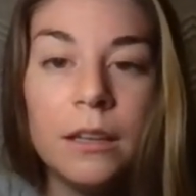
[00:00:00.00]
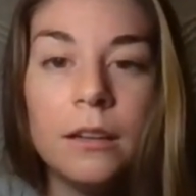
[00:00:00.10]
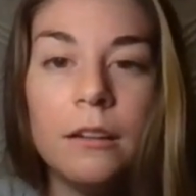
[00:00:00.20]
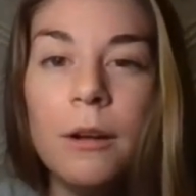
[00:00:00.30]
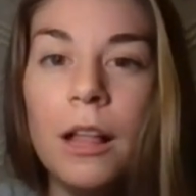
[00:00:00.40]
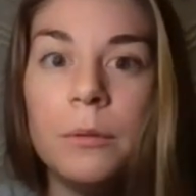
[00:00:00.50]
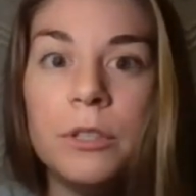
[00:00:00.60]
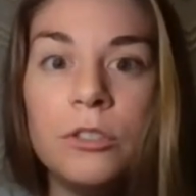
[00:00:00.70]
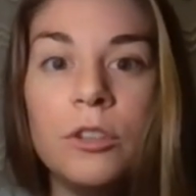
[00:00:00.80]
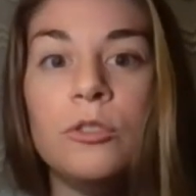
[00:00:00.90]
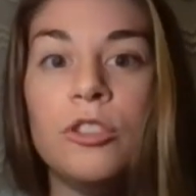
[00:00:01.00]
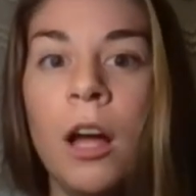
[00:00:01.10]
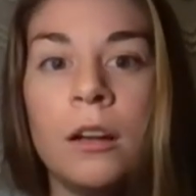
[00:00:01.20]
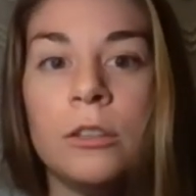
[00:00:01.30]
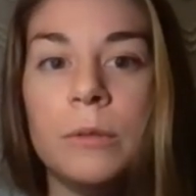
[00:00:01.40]
Aurella was too
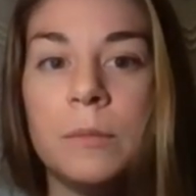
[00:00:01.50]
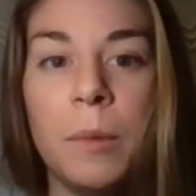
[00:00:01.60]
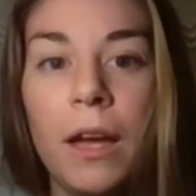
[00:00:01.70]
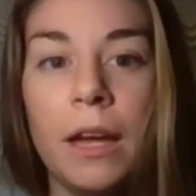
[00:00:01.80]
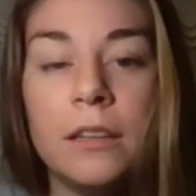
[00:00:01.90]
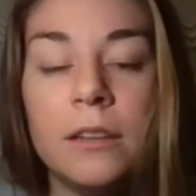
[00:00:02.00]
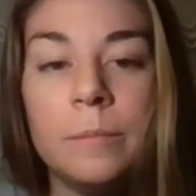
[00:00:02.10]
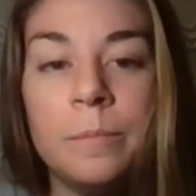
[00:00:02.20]
shocked to respond.